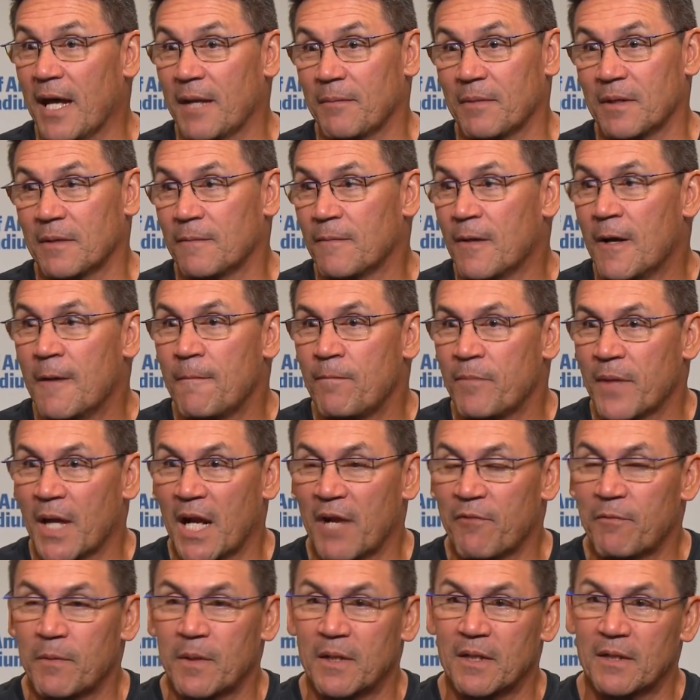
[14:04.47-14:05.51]
I mean, not
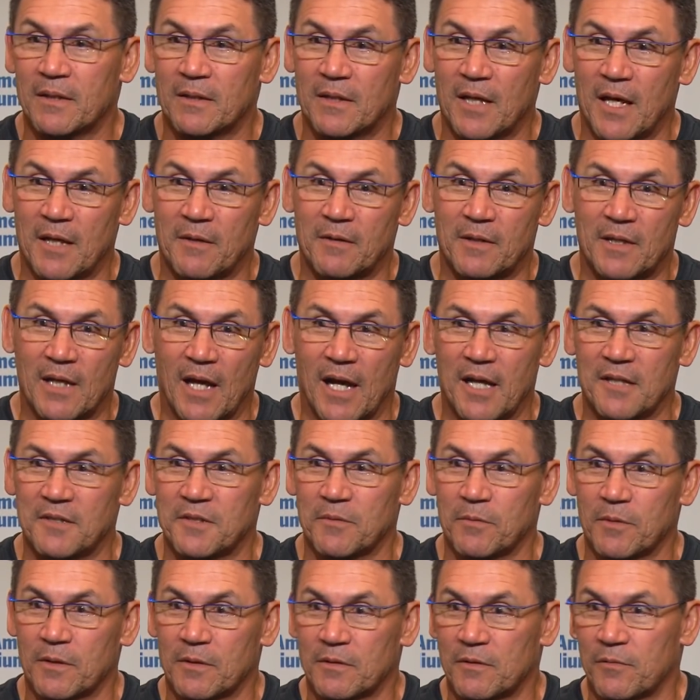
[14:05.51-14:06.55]
everybody had guys
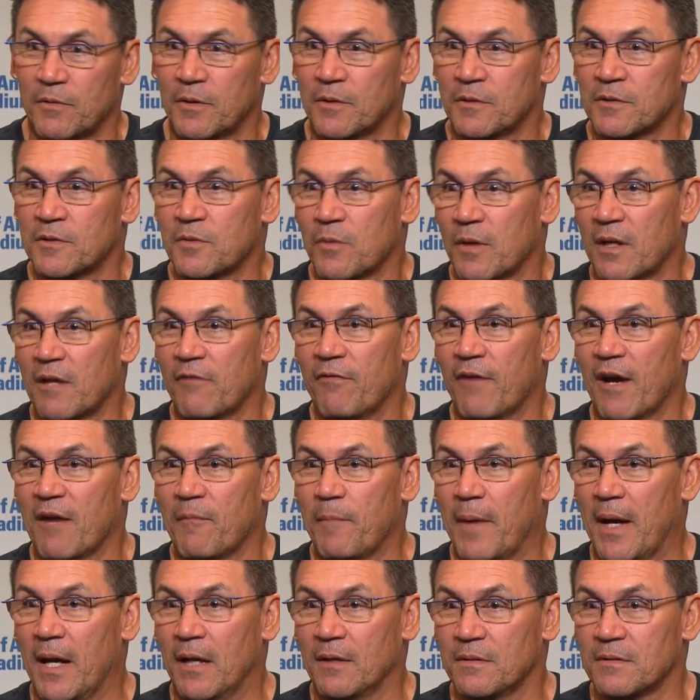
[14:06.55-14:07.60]
that were 325
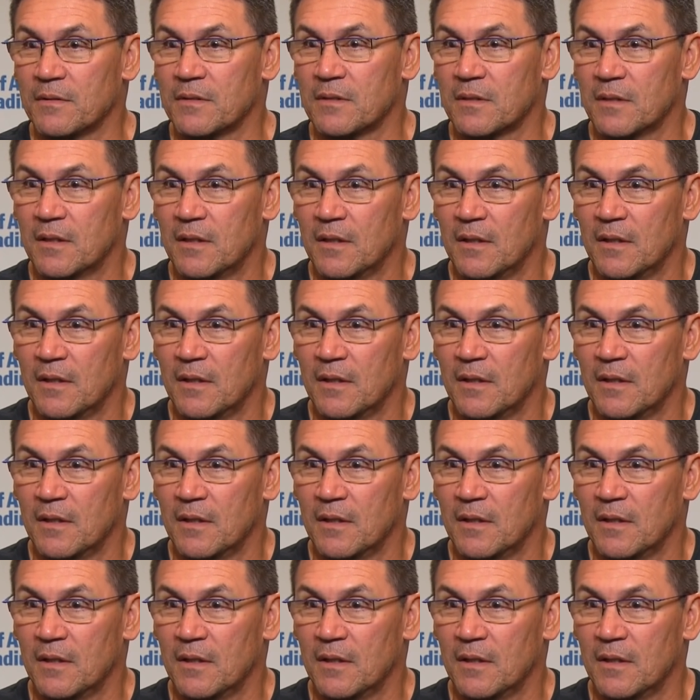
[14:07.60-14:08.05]
pounds.